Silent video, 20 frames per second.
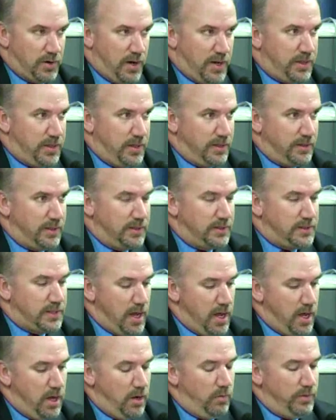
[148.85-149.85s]
I think the
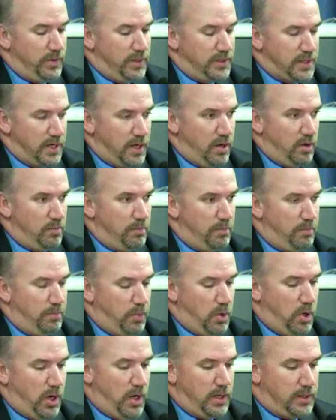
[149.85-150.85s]
town, when the town
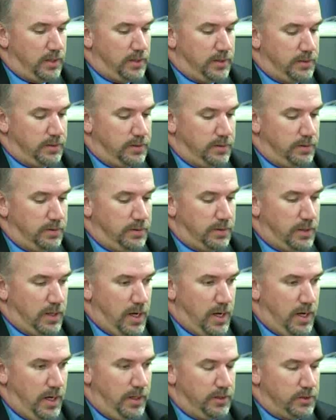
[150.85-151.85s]
bought the
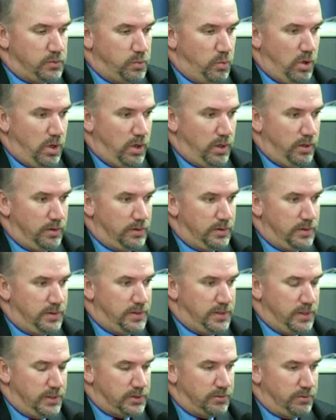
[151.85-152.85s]
Hyannis Water
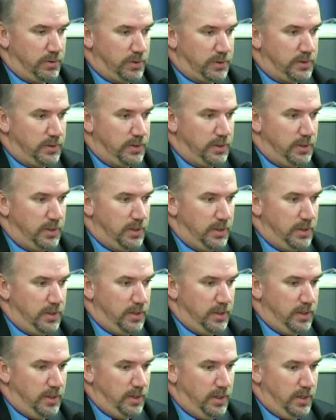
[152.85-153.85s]
District,
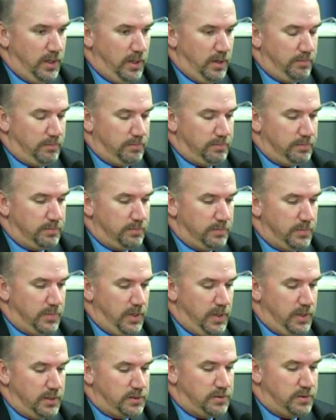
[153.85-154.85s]

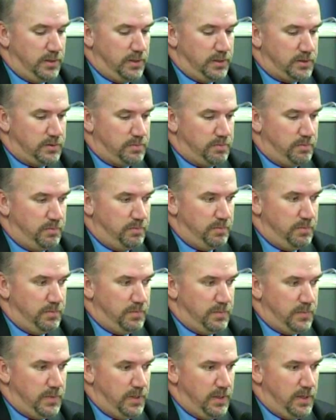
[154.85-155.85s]
it
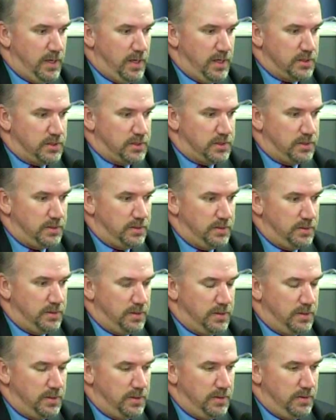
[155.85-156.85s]
has
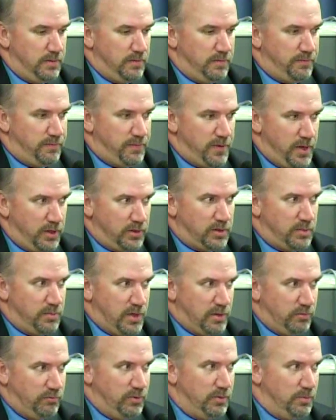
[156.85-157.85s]
failed to
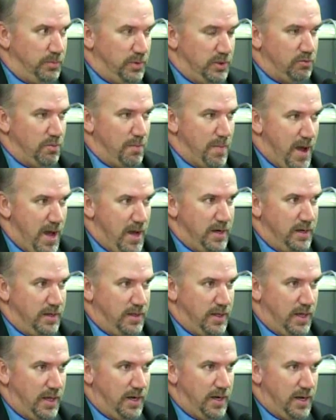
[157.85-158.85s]
be reminded
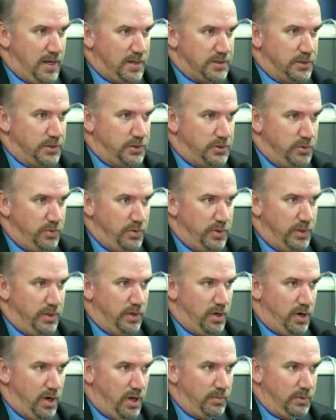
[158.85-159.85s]
that it has a duty
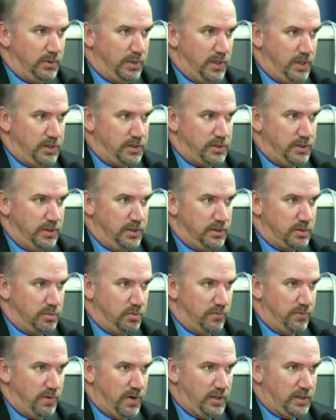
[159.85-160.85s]
and an obligation to
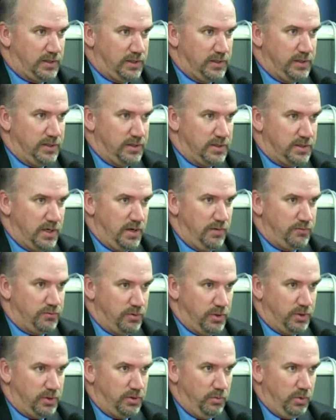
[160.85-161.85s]
provide clean, safe
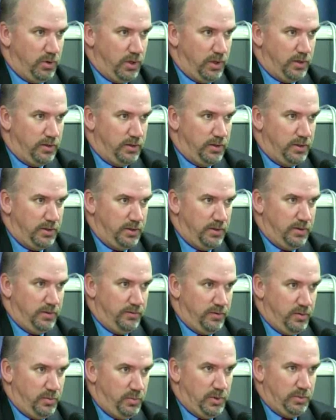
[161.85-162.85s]
drinking water
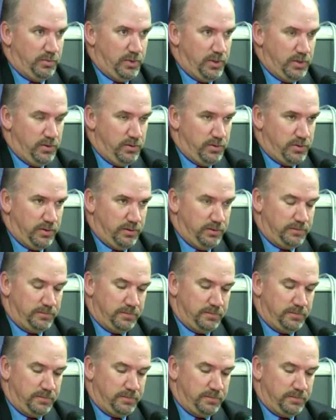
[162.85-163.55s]
for the people that use it.